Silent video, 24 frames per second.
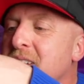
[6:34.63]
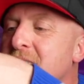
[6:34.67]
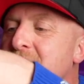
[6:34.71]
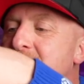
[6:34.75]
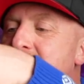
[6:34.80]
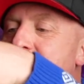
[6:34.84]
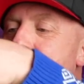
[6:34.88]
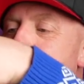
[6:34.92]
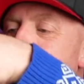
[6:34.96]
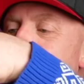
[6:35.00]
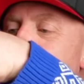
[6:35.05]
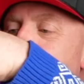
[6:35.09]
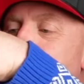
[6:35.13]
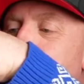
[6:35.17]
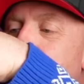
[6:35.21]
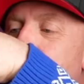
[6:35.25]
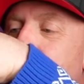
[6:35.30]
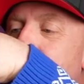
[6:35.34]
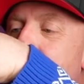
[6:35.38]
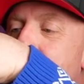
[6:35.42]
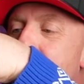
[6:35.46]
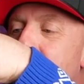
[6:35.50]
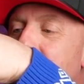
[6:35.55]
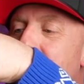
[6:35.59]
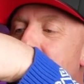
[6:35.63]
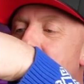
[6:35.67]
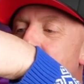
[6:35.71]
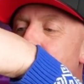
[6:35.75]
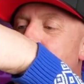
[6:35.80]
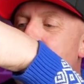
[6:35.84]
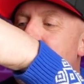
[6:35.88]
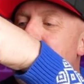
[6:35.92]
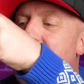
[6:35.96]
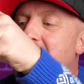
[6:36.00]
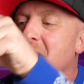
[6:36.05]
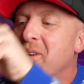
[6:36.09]
Something going on up
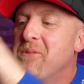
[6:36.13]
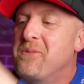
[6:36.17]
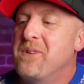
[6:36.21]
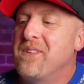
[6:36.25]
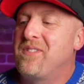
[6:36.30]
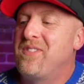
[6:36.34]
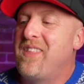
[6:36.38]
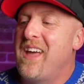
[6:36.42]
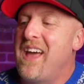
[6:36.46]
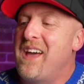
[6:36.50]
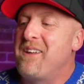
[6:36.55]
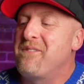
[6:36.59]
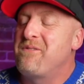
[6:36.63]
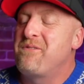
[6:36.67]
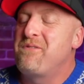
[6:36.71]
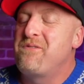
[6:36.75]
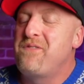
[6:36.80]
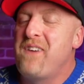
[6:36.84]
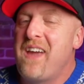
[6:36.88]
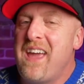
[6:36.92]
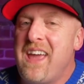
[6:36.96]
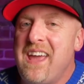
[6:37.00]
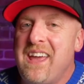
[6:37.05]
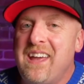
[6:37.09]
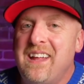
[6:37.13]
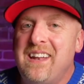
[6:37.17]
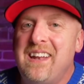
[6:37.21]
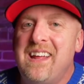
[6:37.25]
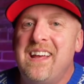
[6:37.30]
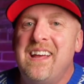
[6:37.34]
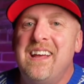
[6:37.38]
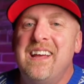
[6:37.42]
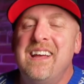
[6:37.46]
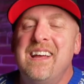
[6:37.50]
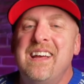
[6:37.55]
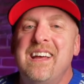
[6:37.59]
here with that.
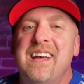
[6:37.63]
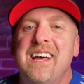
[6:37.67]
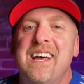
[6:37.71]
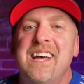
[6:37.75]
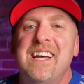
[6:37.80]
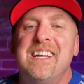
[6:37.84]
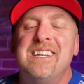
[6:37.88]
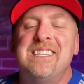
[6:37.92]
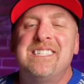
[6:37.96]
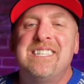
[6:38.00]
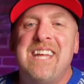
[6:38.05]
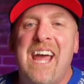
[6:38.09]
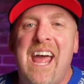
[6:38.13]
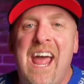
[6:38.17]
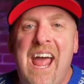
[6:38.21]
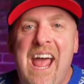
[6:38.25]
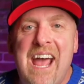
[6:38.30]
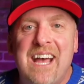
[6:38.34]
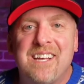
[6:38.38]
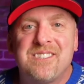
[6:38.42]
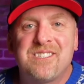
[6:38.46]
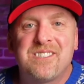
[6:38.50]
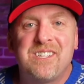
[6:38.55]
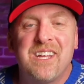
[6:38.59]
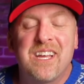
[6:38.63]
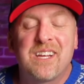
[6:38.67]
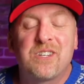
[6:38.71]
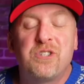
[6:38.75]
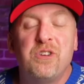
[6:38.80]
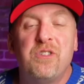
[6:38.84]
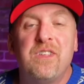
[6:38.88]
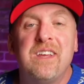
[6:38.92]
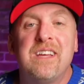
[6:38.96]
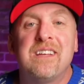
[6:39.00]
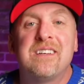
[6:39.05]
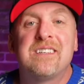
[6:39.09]
Fantastic
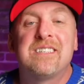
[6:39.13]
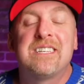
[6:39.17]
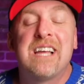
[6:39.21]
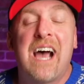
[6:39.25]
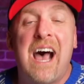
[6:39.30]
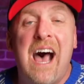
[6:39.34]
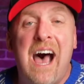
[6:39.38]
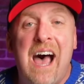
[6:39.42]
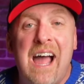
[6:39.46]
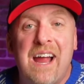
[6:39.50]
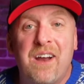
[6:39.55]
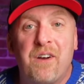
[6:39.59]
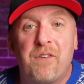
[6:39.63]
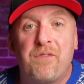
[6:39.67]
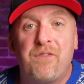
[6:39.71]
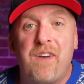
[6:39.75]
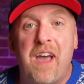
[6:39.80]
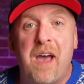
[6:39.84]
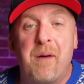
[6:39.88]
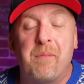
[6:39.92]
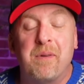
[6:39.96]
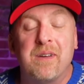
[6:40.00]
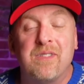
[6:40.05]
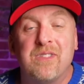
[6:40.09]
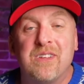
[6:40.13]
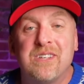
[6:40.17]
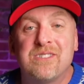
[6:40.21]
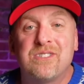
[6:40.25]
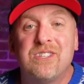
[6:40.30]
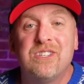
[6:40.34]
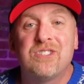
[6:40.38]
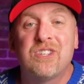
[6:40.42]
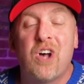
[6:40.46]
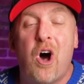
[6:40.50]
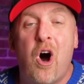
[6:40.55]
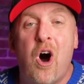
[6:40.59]
to the entire family. This
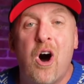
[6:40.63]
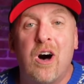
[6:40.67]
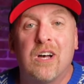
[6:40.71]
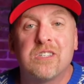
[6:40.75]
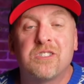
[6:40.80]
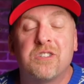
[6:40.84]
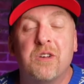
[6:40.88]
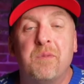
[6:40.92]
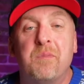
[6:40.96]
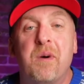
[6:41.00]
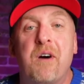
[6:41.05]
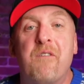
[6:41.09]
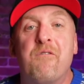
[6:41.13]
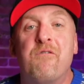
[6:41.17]
is awesome.